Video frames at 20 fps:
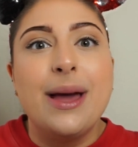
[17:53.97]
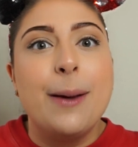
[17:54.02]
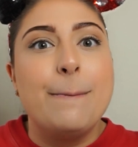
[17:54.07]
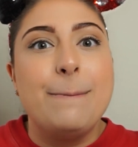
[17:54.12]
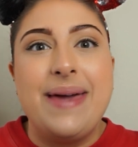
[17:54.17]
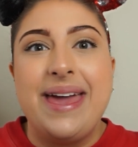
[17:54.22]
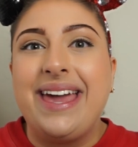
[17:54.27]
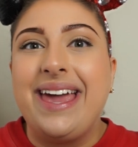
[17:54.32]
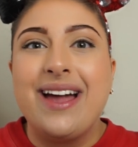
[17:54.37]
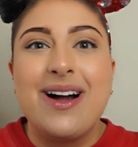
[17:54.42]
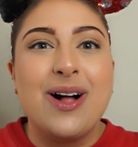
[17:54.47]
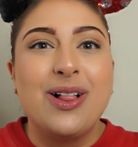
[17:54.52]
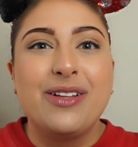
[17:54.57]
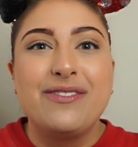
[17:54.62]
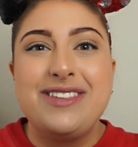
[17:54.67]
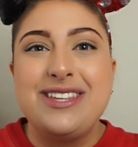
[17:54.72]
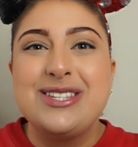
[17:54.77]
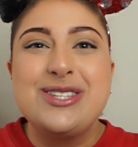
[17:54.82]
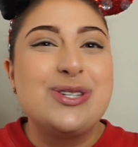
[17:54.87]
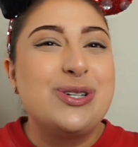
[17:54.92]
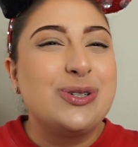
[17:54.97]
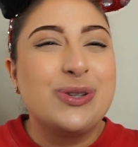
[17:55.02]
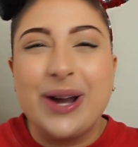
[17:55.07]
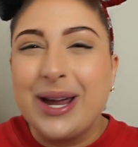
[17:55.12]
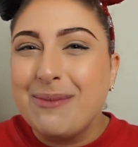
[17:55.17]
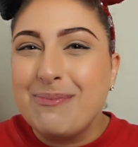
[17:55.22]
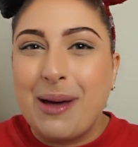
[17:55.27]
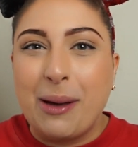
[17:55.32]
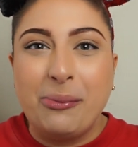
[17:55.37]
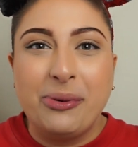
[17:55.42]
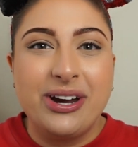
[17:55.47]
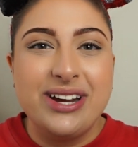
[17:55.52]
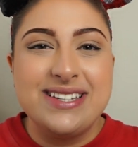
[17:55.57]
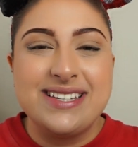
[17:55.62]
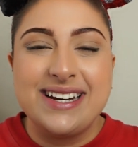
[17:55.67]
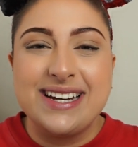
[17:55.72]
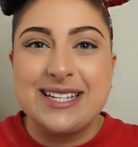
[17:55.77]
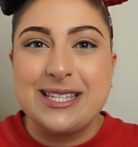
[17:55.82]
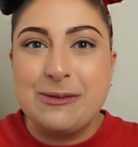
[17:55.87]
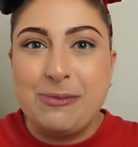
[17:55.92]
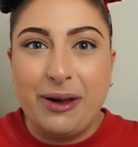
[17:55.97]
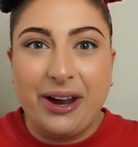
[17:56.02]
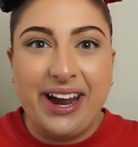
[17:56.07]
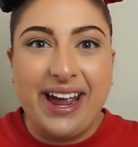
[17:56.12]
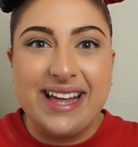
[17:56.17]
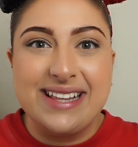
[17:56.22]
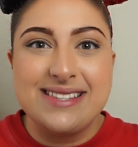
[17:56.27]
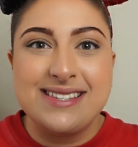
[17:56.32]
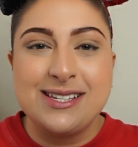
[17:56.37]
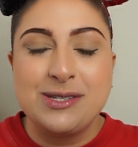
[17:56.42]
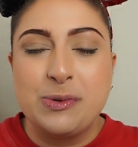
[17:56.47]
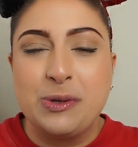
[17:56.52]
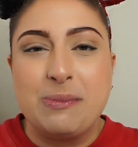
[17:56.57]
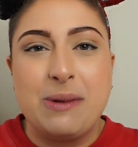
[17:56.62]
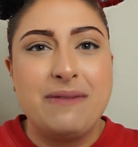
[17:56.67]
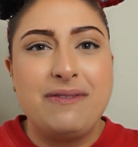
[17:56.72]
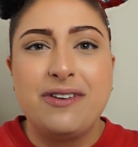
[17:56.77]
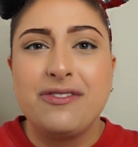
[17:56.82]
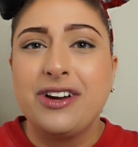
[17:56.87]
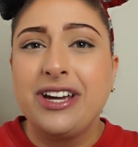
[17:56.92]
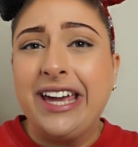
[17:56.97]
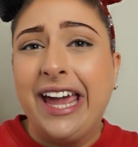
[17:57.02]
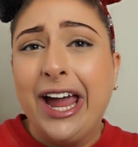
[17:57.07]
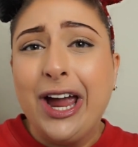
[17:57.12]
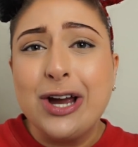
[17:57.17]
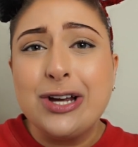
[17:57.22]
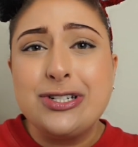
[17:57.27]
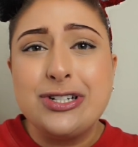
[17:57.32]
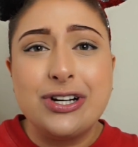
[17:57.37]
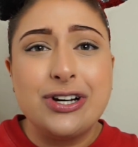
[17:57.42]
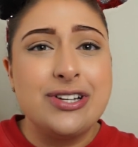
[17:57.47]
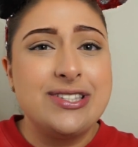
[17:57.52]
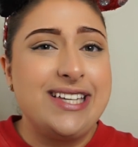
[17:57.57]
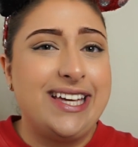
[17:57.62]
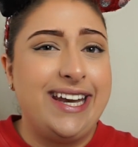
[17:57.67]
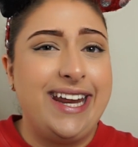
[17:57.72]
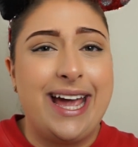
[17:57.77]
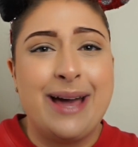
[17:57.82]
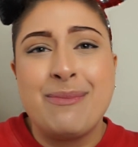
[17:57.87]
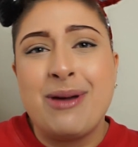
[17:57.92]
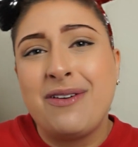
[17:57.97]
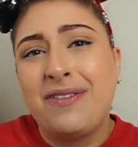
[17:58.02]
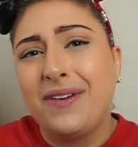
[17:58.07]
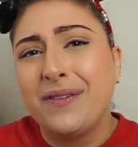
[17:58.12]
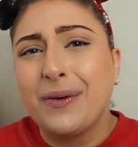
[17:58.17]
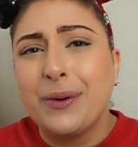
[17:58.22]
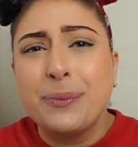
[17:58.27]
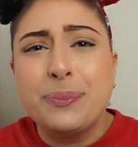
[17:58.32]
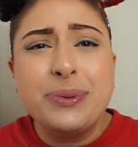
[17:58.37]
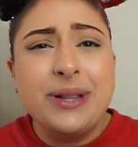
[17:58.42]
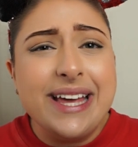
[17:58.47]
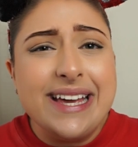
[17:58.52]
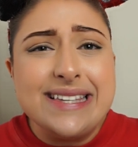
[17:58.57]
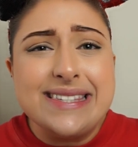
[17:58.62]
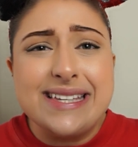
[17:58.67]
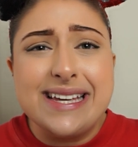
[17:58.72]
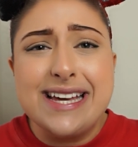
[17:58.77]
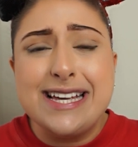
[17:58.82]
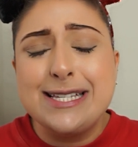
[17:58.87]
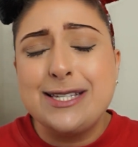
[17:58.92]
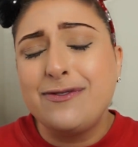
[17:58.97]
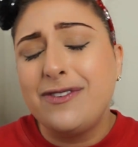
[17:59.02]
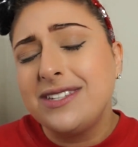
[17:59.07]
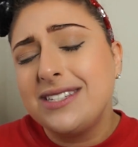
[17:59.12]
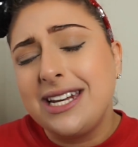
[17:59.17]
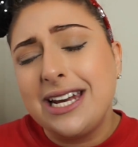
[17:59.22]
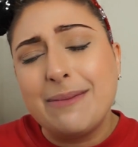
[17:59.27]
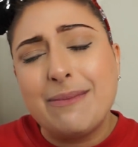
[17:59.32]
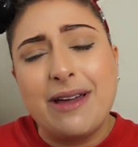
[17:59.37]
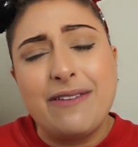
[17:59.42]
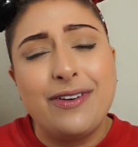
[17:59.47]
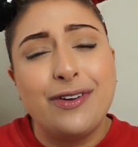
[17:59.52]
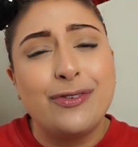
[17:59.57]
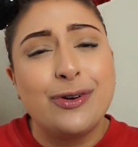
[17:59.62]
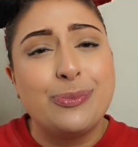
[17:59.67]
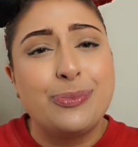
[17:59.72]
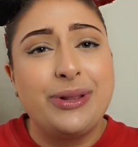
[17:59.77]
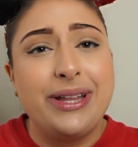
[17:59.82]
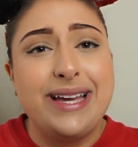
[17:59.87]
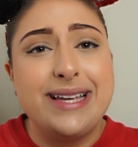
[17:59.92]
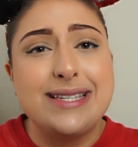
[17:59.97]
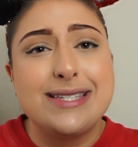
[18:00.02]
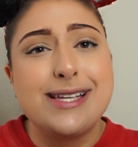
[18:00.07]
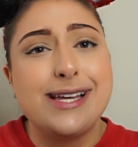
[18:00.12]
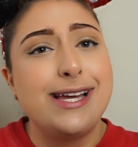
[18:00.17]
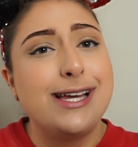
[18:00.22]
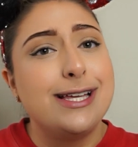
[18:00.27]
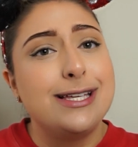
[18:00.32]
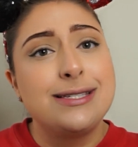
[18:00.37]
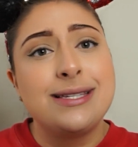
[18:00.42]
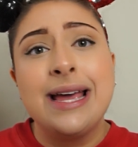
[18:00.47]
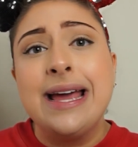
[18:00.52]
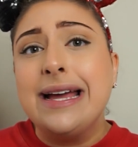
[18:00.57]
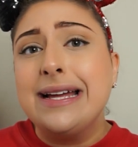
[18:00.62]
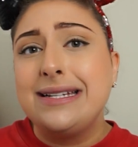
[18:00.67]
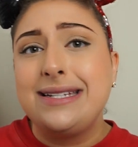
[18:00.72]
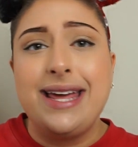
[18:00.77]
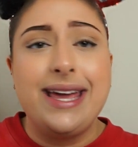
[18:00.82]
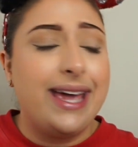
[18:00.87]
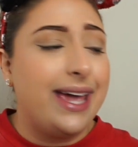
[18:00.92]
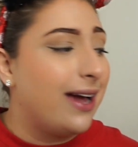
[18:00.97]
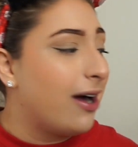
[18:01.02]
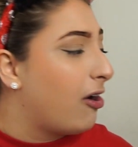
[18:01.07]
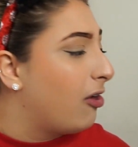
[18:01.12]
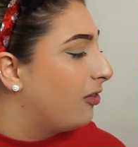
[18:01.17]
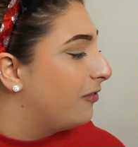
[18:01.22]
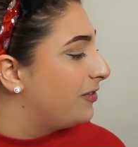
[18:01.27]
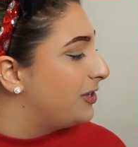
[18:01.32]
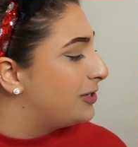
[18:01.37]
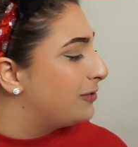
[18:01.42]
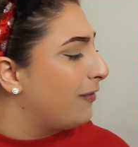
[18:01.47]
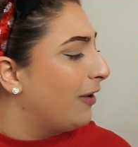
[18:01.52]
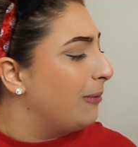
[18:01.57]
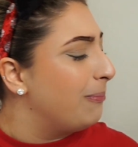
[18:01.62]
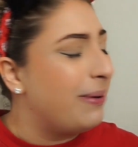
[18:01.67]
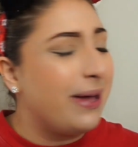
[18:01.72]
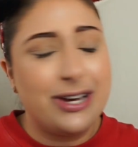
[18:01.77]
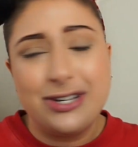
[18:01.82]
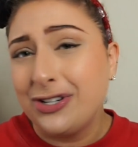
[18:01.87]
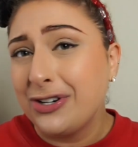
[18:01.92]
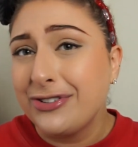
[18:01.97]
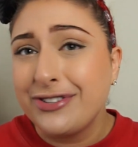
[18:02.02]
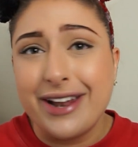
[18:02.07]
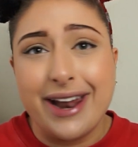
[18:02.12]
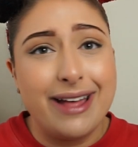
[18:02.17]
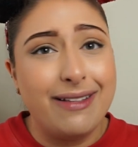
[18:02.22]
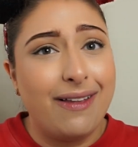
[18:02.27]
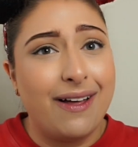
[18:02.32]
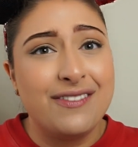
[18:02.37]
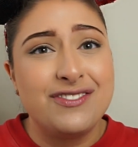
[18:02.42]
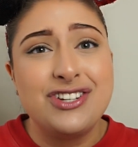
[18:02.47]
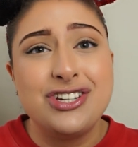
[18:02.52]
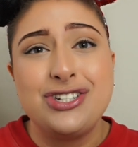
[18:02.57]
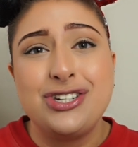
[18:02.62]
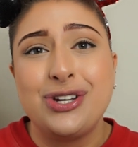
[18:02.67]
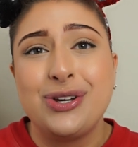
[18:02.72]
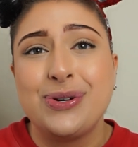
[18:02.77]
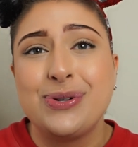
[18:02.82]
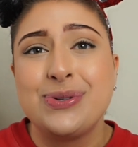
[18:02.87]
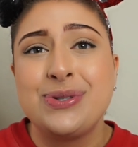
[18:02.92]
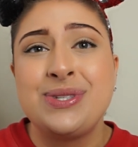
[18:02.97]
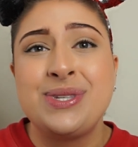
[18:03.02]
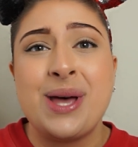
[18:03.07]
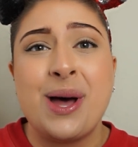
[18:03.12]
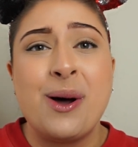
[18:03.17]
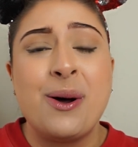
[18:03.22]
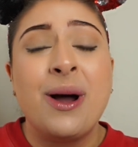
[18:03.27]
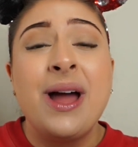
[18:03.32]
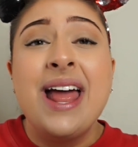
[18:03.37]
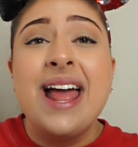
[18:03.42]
making all of these great memories and experiences with my favorite characters, eating at my favorite places, visiting my favorite places, taking all of these fun pictures that I love to do. So